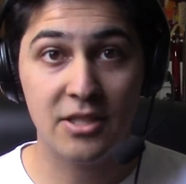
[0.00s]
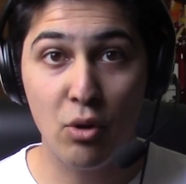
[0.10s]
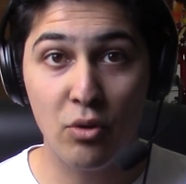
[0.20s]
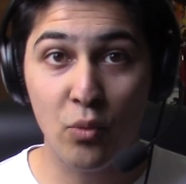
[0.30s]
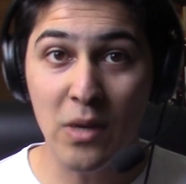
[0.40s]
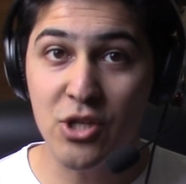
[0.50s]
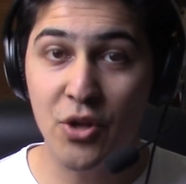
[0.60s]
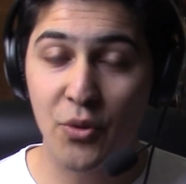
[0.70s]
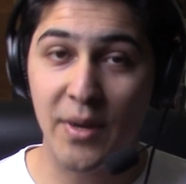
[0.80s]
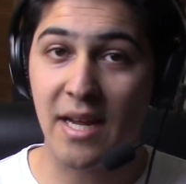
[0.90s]
So, The Witcher
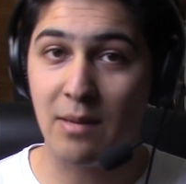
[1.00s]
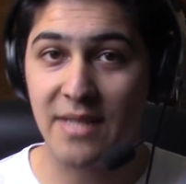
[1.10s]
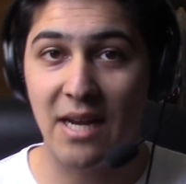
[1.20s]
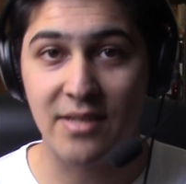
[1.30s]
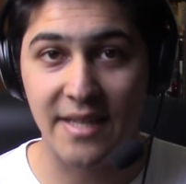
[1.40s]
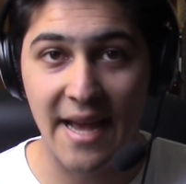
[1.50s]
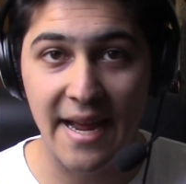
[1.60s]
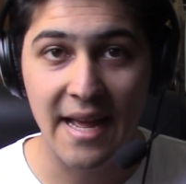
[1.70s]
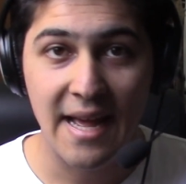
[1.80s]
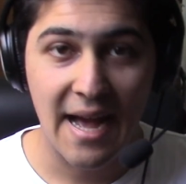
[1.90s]
3 comes out today,
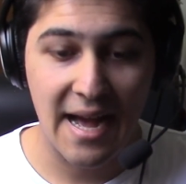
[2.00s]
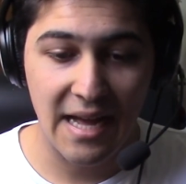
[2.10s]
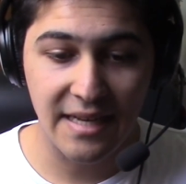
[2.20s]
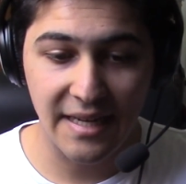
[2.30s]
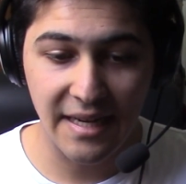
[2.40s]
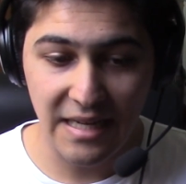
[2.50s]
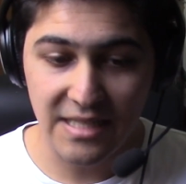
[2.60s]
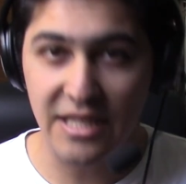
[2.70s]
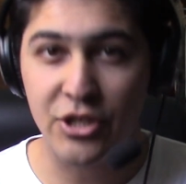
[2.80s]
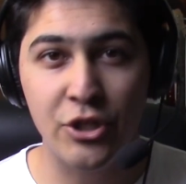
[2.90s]
and it is
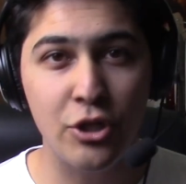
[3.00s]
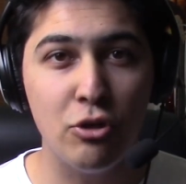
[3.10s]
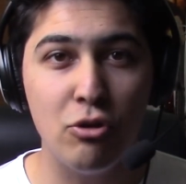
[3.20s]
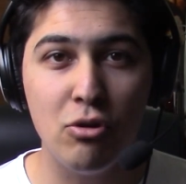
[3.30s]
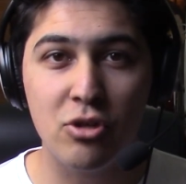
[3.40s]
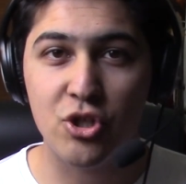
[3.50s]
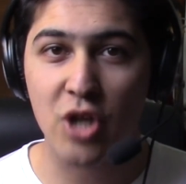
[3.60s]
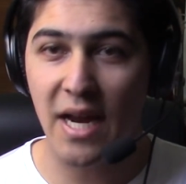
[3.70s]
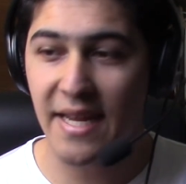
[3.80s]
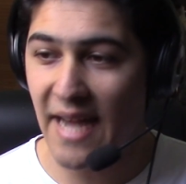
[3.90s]
this huge,
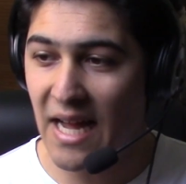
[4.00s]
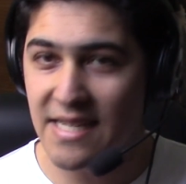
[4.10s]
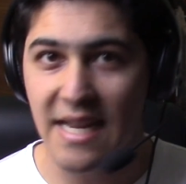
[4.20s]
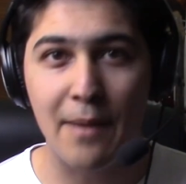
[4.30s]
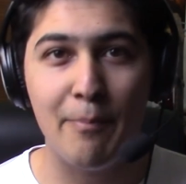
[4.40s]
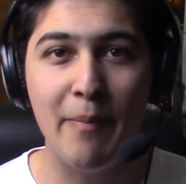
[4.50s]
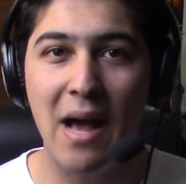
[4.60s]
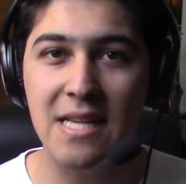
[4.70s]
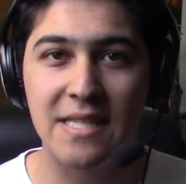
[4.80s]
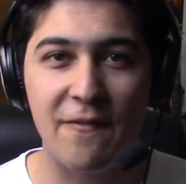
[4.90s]
gigantic,
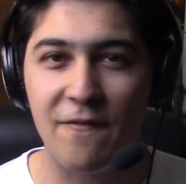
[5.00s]
massive